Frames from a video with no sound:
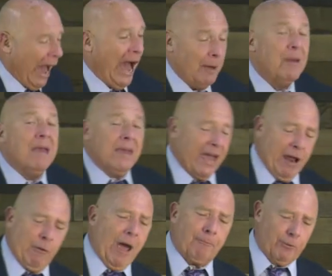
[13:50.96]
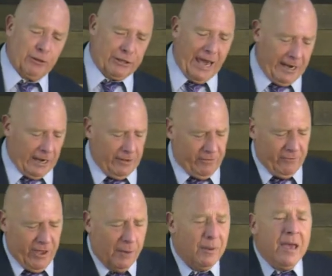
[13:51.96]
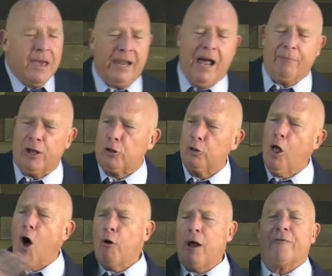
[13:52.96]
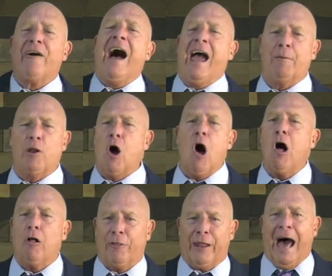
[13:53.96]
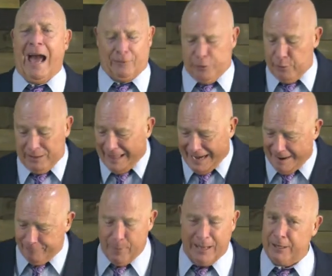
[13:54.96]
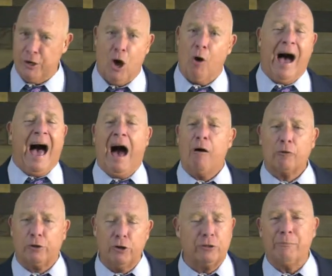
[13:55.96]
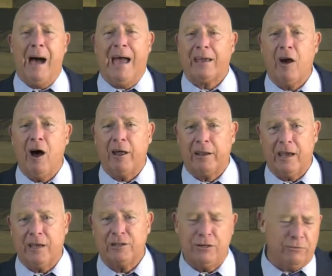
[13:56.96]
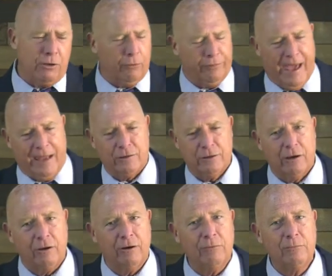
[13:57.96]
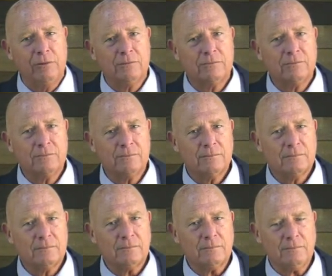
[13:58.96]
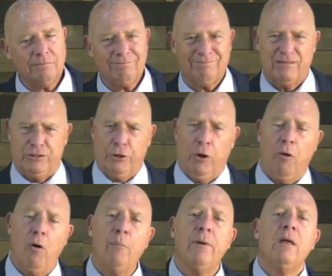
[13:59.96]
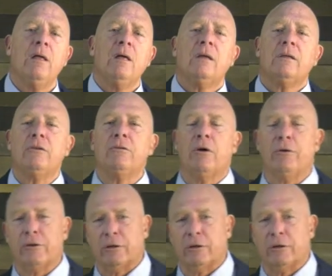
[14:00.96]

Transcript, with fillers: I'm a representative of him, and I'm to glorify him in all that I do and let everybody know how good my God is. You know that, Job. Job, you know you